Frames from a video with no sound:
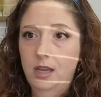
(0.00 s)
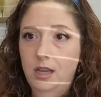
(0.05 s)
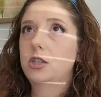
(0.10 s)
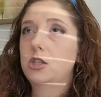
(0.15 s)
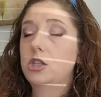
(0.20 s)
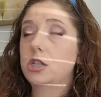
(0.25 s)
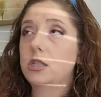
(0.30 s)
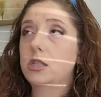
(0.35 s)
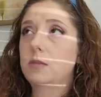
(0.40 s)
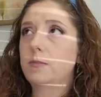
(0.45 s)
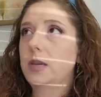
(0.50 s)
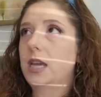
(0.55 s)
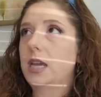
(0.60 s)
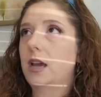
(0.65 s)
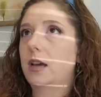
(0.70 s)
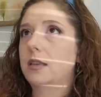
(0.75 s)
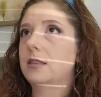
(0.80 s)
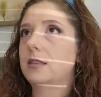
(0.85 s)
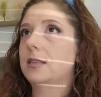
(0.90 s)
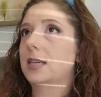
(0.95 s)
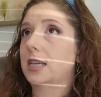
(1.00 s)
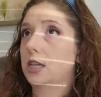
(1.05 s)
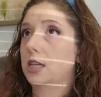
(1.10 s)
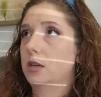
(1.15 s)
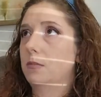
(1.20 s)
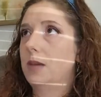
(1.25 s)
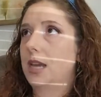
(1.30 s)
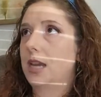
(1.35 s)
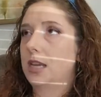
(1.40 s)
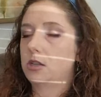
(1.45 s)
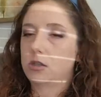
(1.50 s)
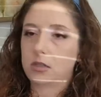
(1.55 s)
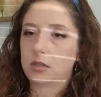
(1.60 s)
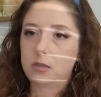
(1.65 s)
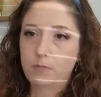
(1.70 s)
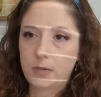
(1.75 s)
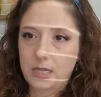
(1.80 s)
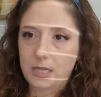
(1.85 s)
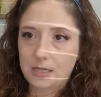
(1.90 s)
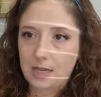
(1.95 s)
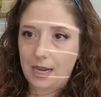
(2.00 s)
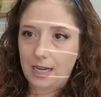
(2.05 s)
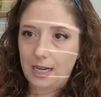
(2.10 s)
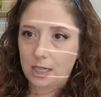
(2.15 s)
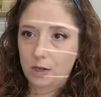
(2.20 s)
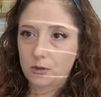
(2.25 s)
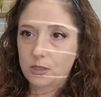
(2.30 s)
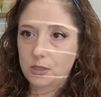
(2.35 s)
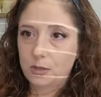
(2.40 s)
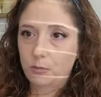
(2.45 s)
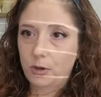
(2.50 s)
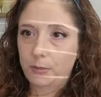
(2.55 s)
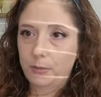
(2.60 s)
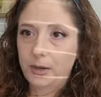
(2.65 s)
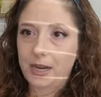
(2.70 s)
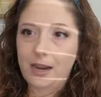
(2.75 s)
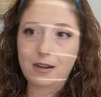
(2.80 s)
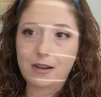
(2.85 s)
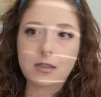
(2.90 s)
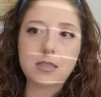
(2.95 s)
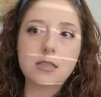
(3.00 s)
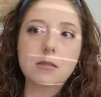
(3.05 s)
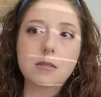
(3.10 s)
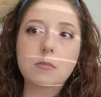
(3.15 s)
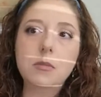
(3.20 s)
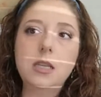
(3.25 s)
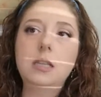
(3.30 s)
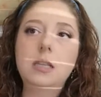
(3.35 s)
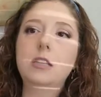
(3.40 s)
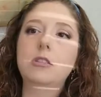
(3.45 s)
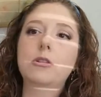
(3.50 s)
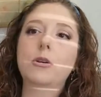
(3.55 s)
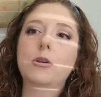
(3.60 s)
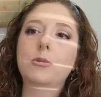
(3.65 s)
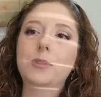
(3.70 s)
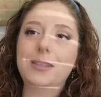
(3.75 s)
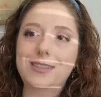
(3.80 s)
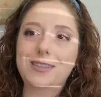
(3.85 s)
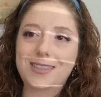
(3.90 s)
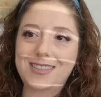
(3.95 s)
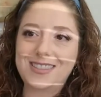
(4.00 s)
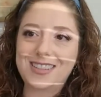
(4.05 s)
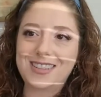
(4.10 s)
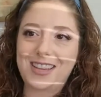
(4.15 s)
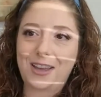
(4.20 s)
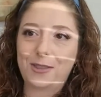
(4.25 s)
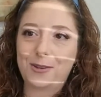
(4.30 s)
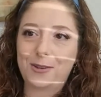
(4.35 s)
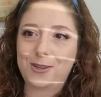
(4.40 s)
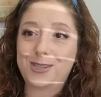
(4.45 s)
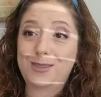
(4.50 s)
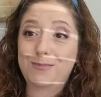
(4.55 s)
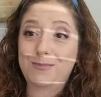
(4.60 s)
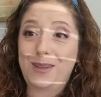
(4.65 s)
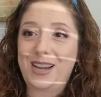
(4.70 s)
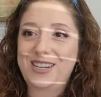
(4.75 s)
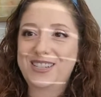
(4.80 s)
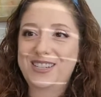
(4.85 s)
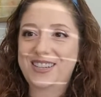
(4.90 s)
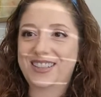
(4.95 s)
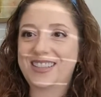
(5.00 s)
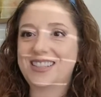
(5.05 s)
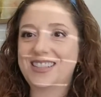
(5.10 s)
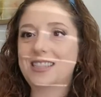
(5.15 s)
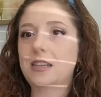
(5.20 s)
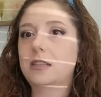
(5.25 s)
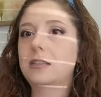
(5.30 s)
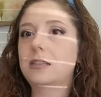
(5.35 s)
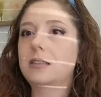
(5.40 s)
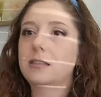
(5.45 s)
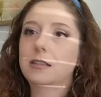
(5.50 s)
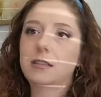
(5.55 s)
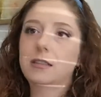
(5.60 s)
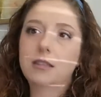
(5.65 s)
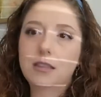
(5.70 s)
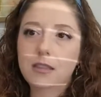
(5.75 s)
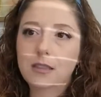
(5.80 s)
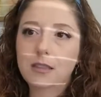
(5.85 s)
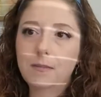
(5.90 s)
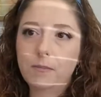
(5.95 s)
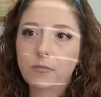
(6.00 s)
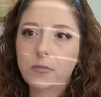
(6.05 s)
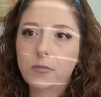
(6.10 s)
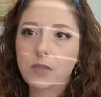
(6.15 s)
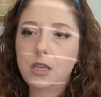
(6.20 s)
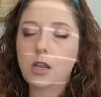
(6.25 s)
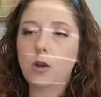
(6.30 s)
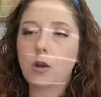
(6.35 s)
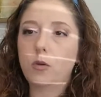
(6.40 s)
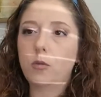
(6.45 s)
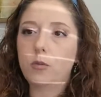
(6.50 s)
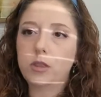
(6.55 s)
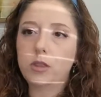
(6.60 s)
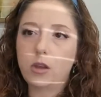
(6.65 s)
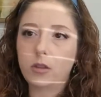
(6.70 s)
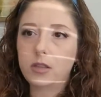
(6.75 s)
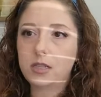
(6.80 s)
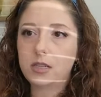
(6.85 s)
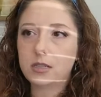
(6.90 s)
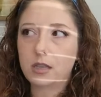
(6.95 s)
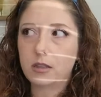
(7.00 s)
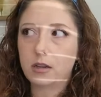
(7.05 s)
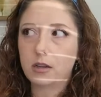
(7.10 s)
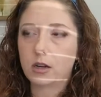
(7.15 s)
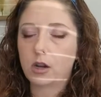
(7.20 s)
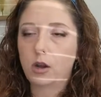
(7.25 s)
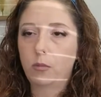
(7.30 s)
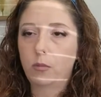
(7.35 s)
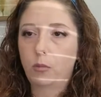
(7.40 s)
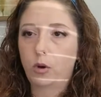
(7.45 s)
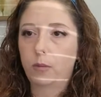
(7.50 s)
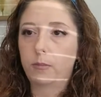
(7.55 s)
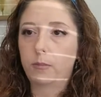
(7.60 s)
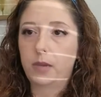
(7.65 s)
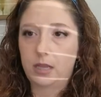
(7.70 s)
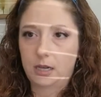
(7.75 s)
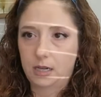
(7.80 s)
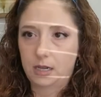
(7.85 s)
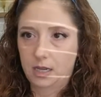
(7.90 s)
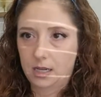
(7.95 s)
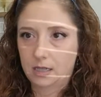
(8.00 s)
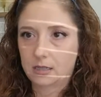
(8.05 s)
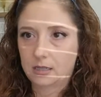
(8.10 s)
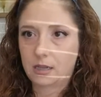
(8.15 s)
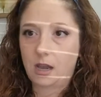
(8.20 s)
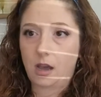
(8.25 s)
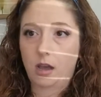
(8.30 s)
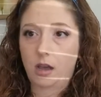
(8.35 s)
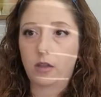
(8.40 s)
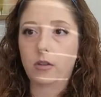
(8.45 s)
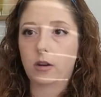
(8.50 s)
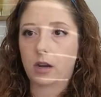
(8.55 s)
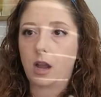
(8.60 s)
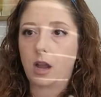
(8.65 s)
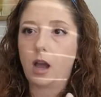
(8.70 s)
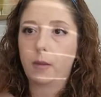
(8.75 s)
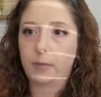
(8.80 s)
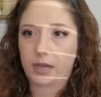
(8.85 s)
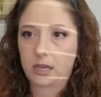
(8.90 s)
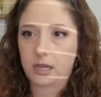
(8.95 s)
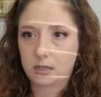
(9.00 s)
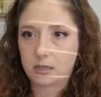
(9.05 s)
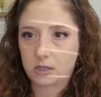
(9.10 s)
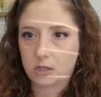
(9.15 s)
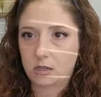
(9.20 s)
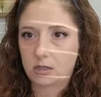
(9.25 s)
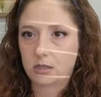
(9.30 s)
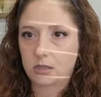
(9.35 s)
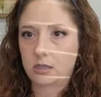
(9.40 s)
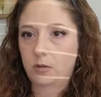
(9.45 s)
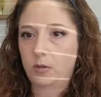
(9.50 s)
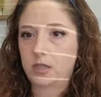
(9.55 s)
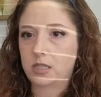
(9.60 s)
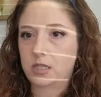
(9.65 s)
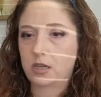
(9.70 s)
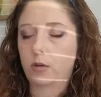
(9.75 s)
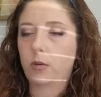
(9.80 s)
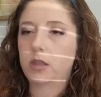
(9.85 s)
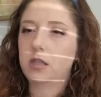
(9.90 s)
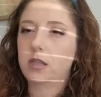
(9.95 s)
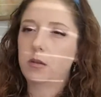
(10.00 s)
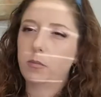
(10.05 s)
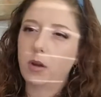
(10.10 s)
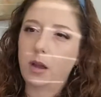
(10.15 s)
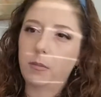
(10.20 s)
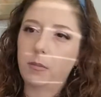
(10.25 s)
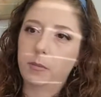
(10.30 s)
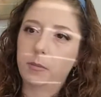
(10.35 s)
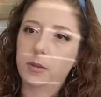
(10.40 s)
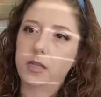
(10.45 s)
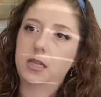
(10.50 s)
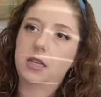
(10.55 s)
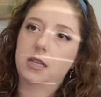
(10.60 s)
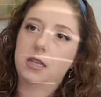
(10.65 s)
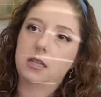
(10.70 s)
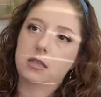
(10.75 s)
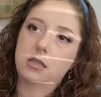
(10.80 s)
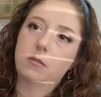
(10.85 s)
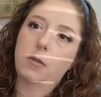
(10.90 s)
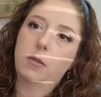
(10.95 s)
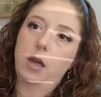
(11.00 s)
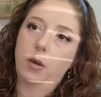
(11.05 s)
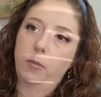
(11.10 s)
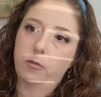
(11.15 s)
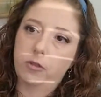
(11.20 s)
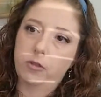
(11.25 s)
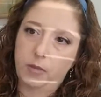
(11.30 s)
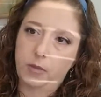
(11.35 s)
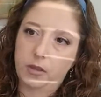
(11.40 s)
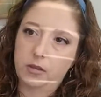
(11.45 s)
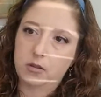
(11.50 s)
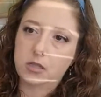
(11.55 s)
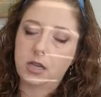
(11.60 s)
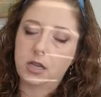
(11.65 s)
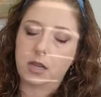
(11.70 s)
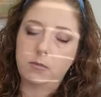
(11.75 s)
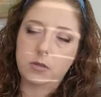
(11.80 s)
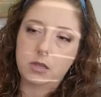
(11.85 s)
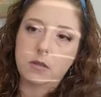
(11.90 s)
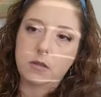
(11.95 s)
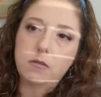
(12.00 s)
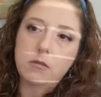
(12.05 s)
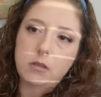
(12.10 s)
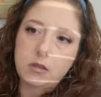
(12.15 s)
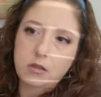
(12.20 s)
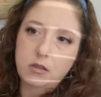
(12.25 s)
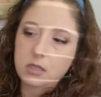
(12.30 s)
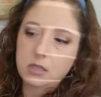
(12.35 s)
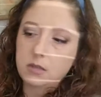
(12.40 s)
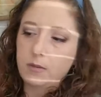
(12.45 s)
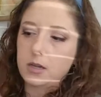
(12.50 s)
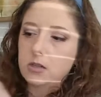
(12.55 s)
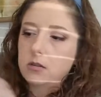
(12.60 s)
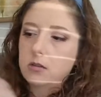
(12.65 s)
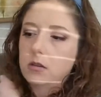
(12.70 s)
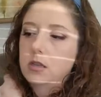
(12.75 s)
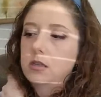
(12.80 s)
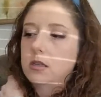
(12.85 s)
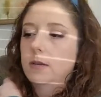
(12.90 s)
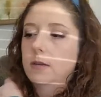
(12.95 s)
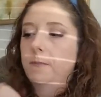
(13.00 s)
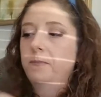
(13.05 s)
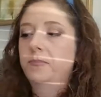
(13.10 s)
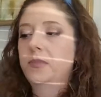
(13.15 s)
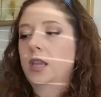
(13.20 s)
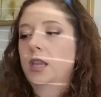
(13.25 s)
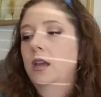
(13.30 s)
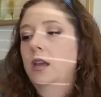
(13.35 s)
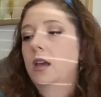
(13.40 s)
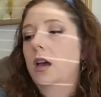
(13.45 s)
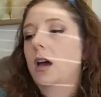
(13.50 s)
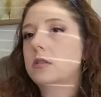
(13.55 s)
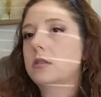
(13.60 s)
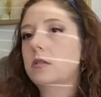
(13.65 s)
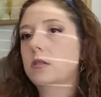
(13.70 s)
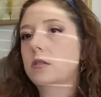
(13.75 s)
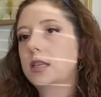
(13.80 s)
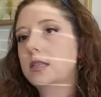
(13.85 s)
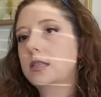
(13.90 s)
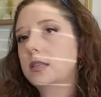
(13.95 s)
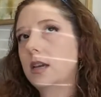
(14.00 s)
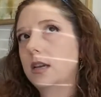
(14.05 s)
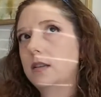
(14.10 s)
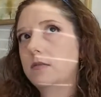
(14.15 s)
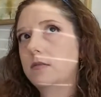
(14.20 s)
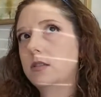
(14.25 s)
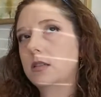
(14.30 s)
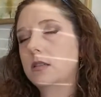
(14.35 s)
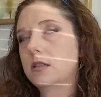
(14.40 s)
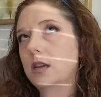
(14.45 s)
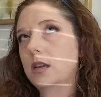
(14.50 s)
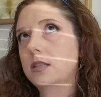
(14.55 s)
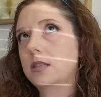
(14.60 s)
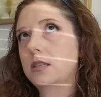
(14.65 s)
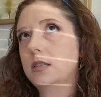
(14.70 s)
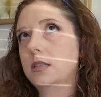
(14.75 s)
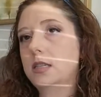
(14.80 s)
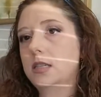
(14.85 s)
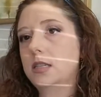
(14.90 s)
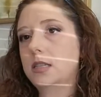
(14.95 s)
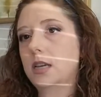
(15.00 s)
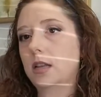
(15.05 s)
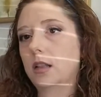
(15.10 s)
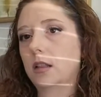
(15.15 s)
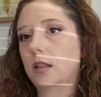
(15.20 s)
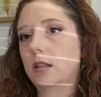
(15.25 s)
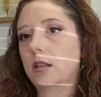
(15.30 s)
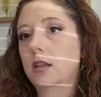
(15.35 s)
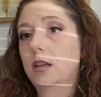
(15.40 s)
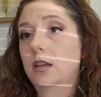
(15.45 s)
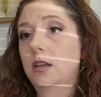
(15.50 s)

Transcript: Just because like you may just be diagnosed in primary care doesn't mean you don't need to see other specialists, because with all these other comorbidities, other common conditions that we deal with, you probably need some help from other types of specialists. So let's kind of discuss in detail